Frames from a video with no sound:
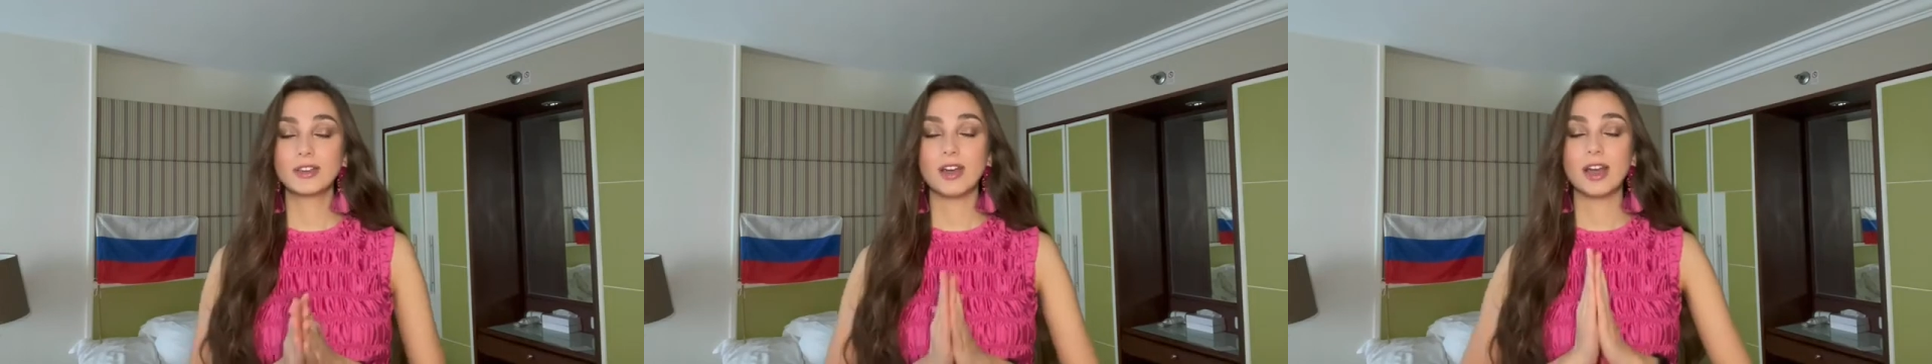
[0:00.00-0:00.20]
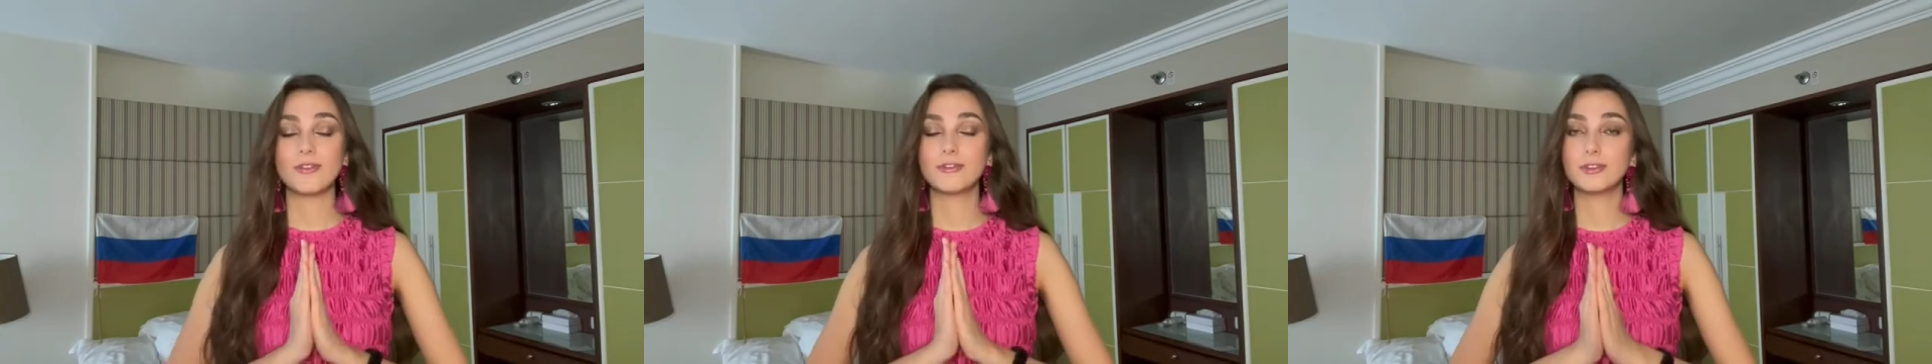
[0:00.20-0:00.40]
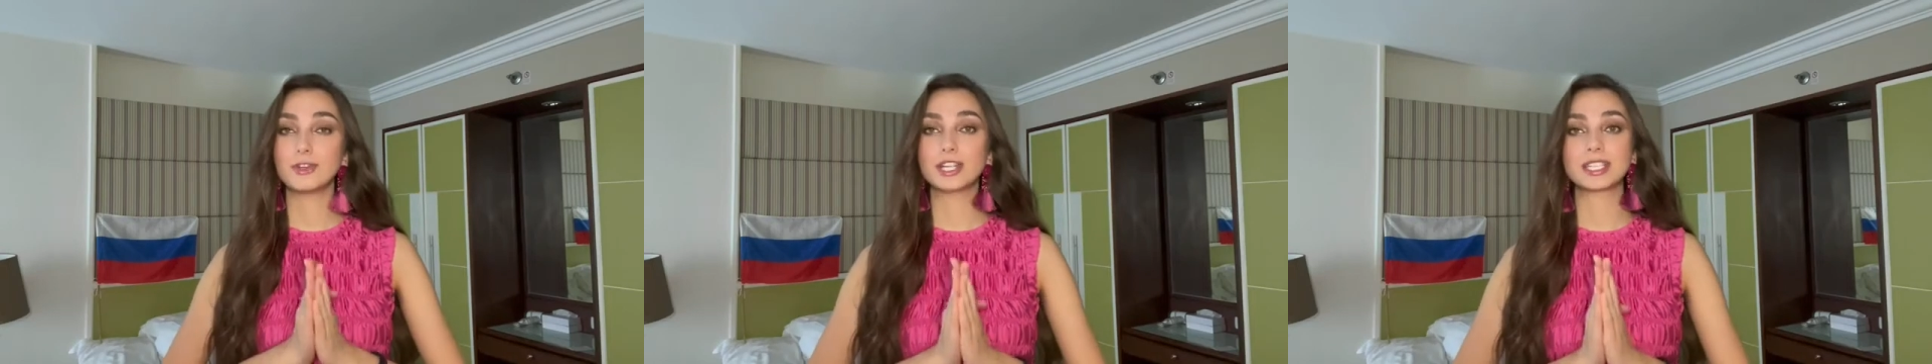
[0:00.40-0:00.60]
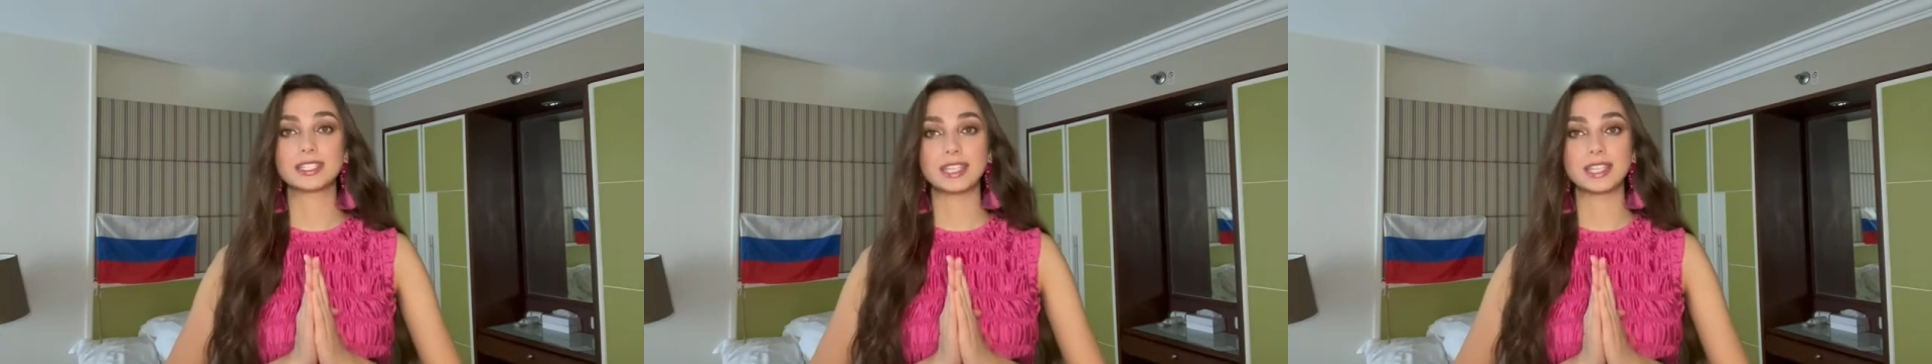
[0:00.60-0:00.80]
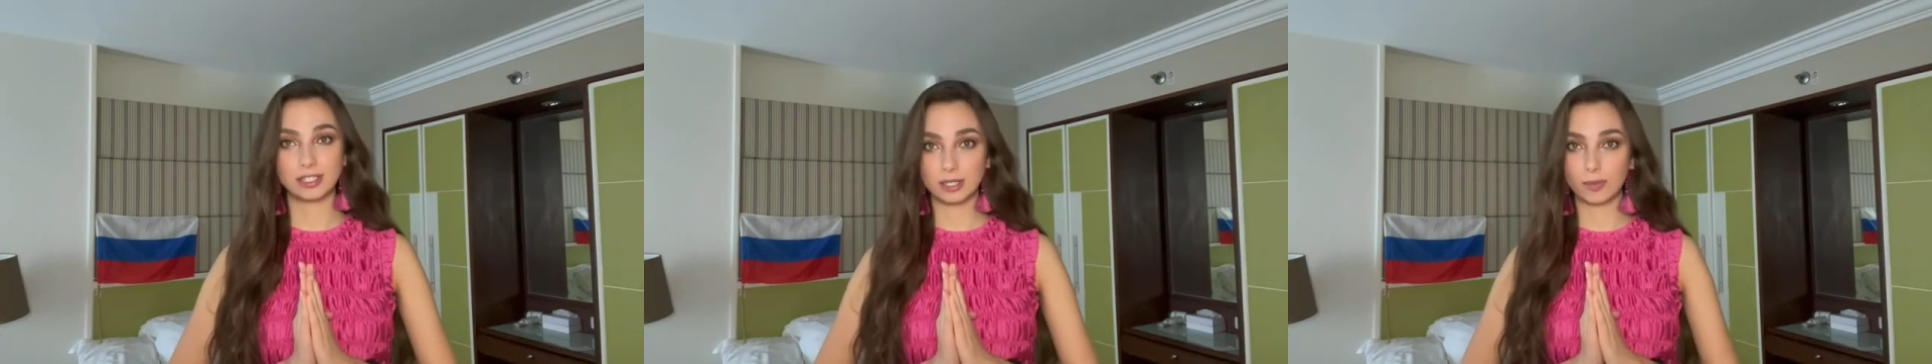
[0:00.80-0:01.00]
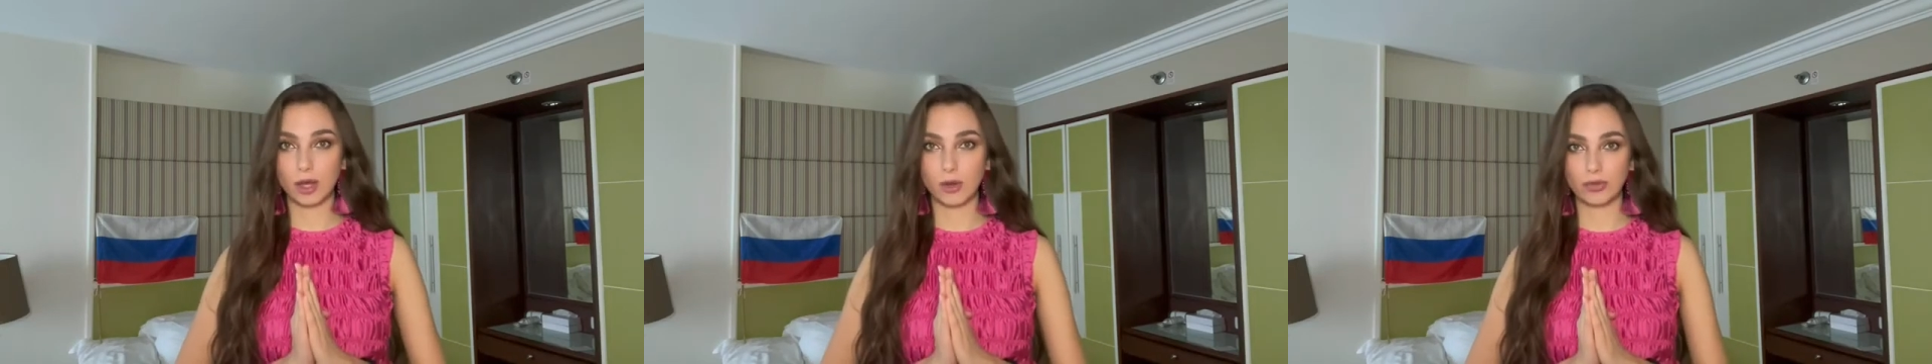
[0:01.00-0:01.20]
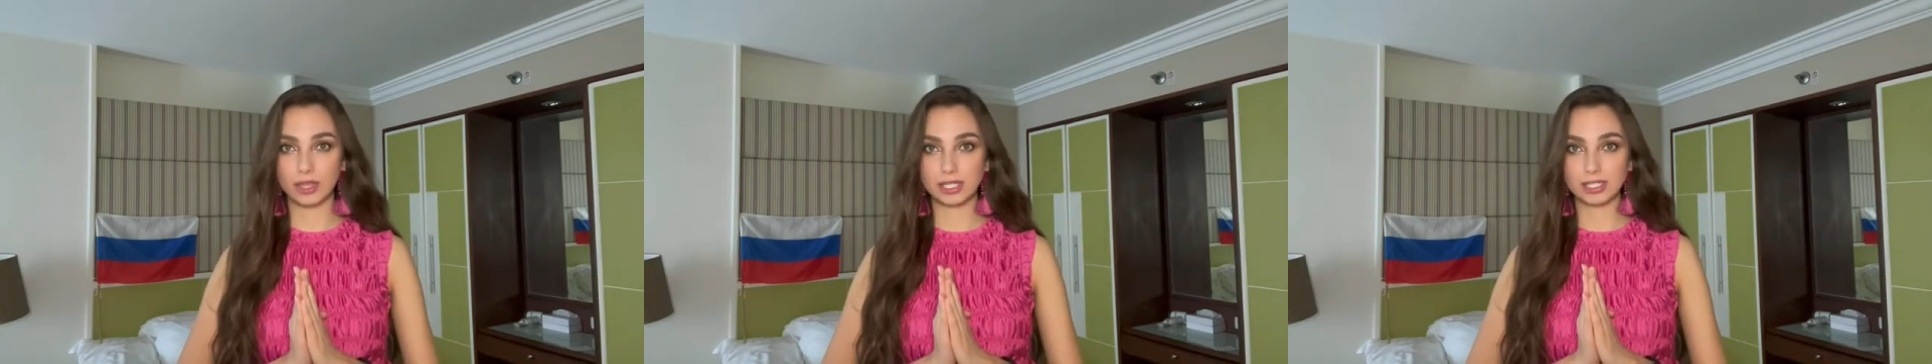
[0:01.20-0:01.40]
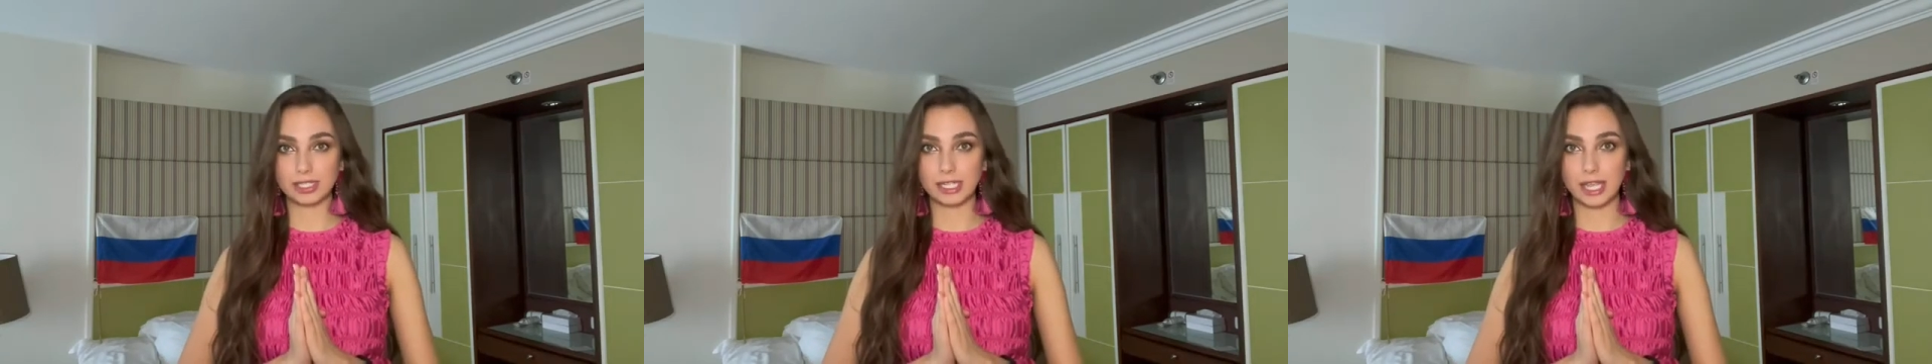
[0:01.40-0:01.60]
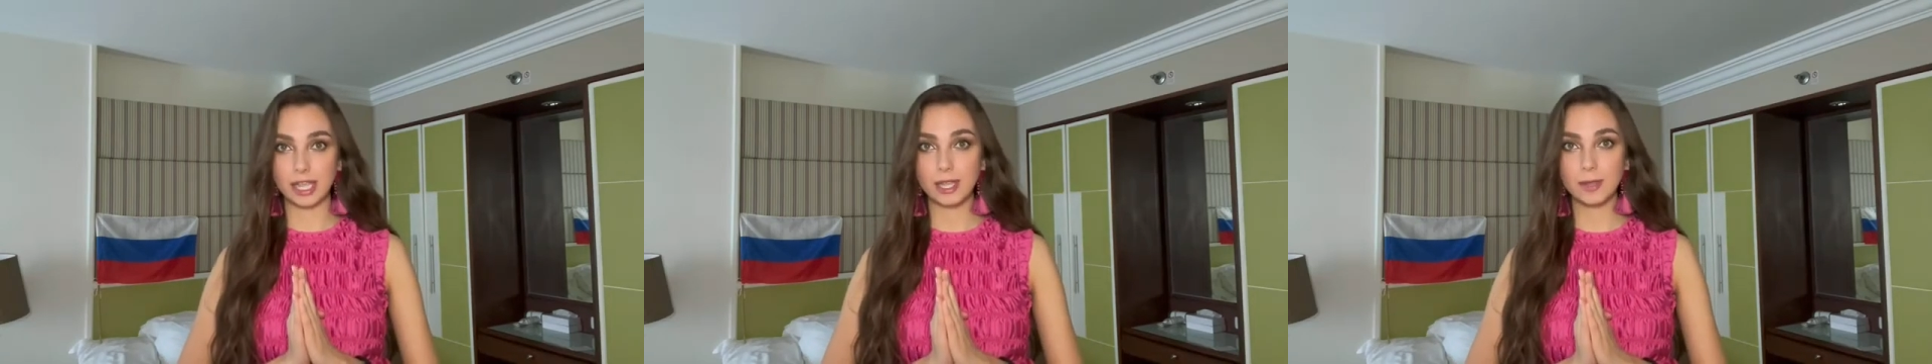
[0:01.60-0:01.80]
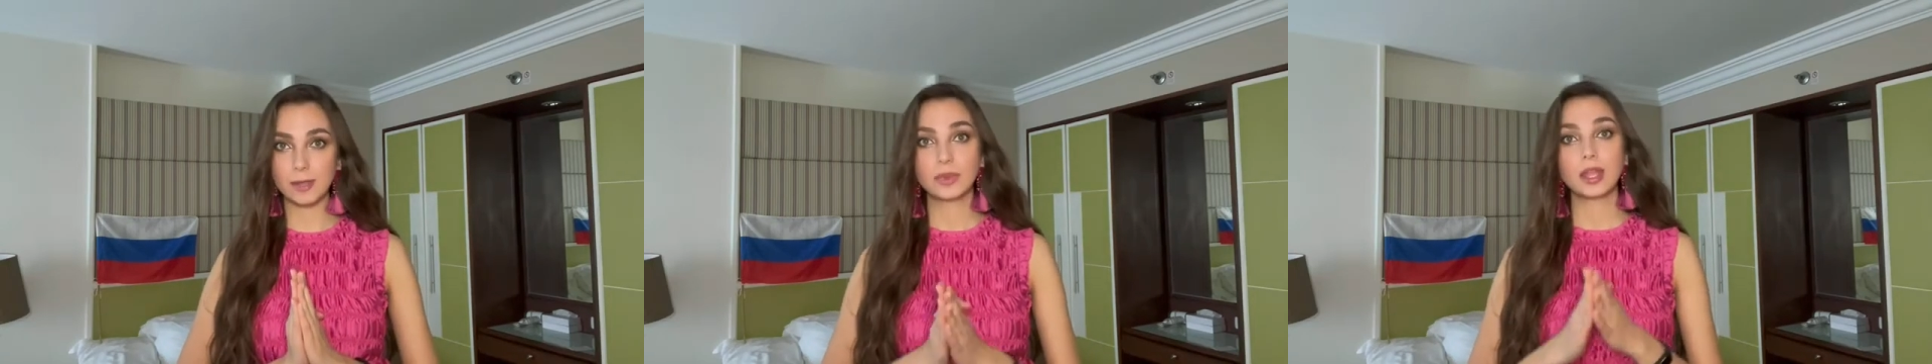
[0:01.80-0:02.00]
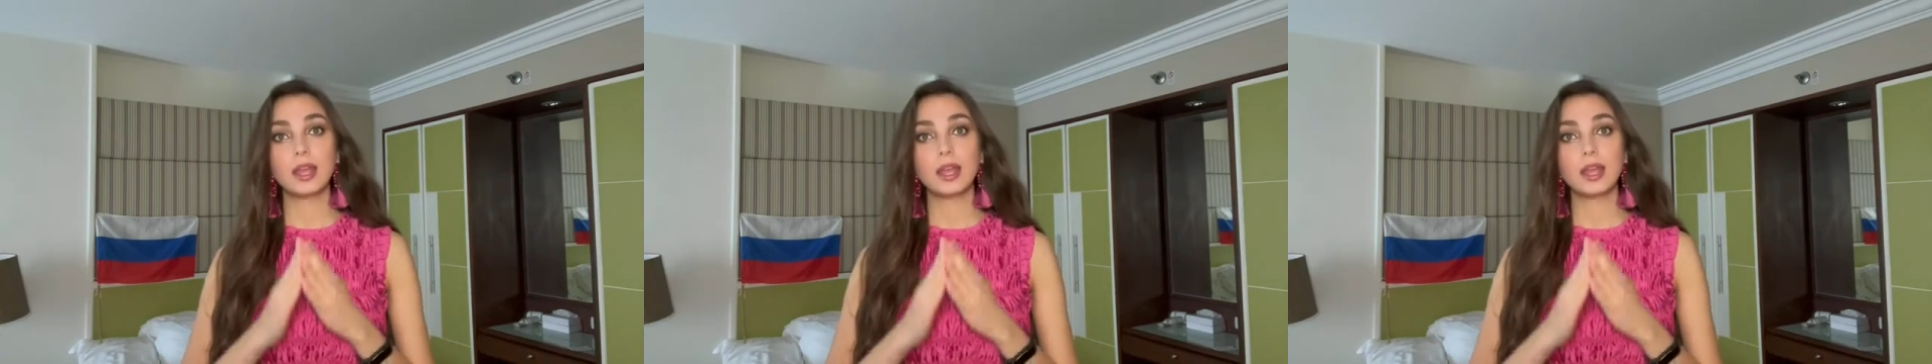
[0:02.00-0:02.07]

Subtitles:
I'm very excited about this day.